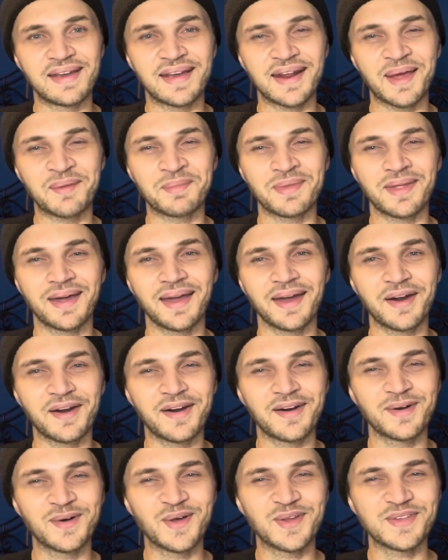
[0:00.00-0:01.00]
And I'm like,
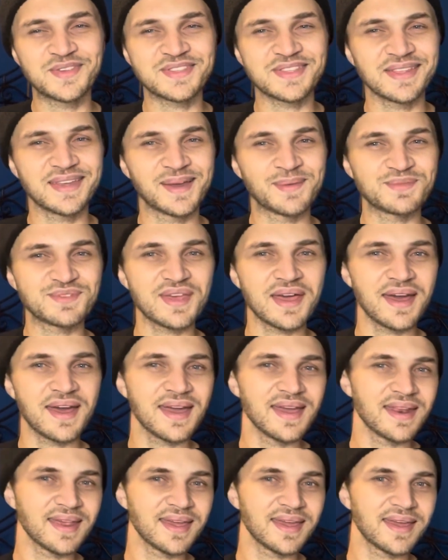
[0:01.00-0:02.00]
oh, Slim's
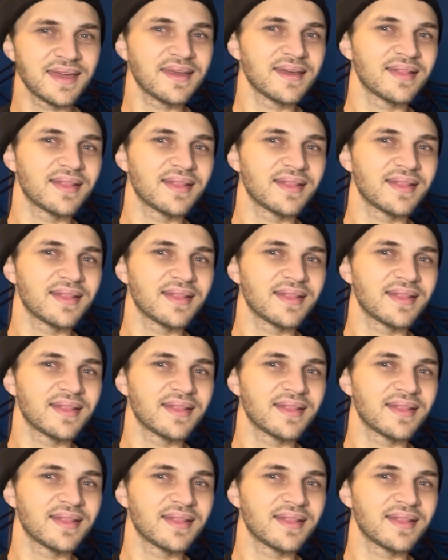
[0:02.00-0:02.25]
hating.